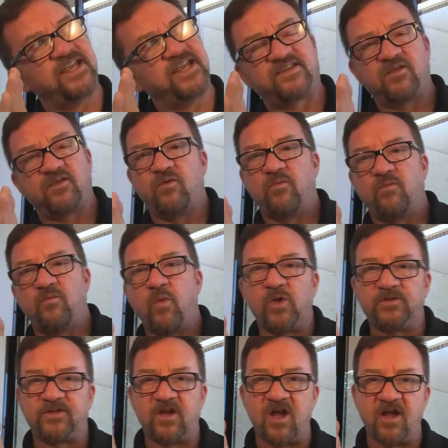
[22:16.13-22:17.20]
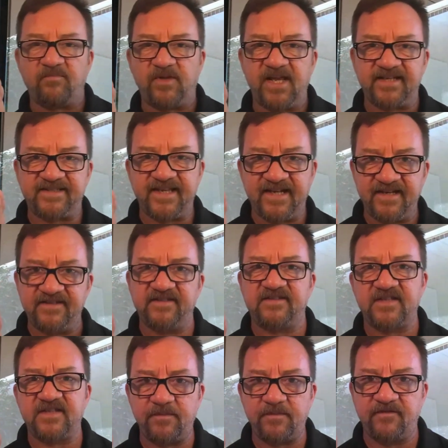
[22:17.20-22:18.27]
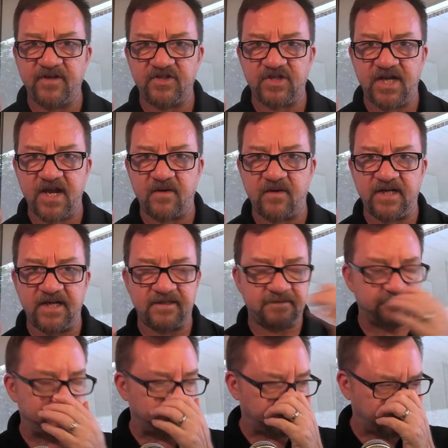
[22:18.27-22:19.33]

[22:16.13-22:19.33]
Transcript: you get to the walled complex that is a subdivision nowadays.